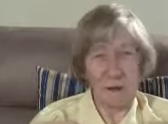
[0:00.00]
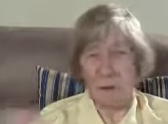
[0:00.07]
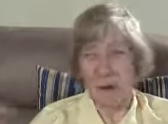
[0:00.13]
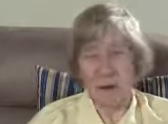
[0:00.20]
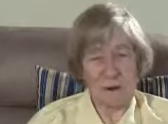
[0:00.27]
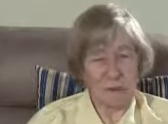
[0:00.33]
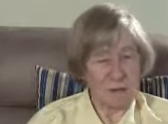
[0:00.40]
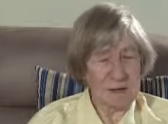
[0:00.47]
I
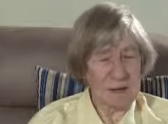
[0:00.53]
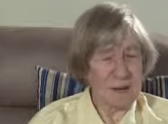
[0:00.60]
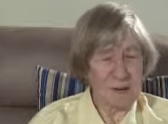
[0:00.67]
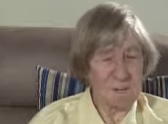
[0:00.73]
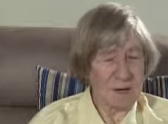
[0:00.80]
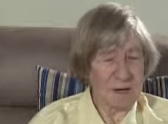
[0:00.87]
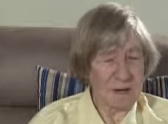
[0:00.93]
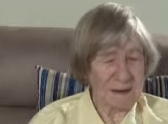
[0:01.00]
won't look at
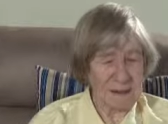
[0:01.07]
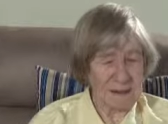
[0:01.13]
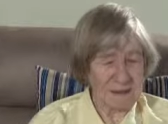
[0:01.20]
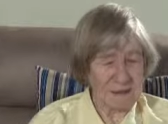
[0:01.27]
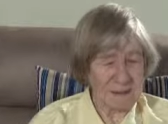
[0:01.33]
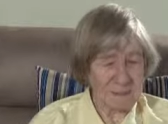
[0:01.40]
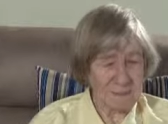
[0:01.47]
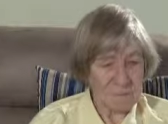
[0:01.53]
anybody
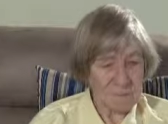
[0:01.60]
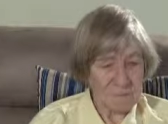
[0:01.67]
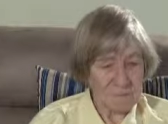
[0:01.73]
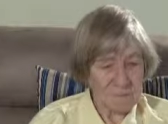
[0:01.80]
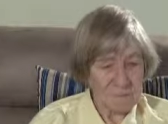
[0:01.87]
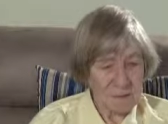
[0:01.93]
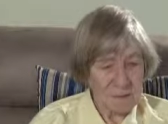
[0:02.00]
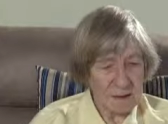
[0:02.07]
else.
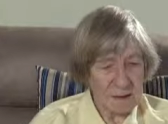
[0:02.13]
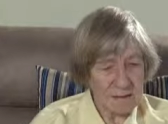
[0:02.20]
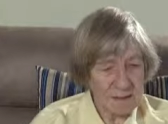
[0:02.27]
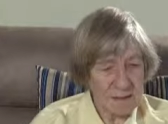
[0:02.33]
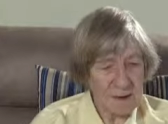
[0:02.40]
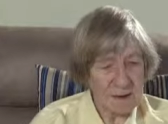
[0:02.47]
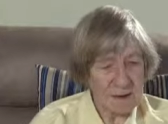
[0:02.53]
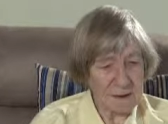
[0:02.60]

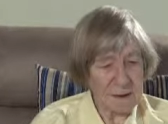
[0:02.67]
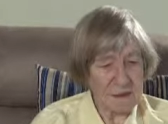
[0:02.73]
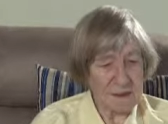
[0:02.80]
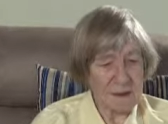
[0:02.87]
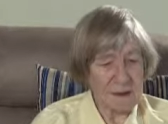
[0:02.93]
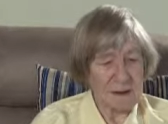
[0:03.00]
I've done it.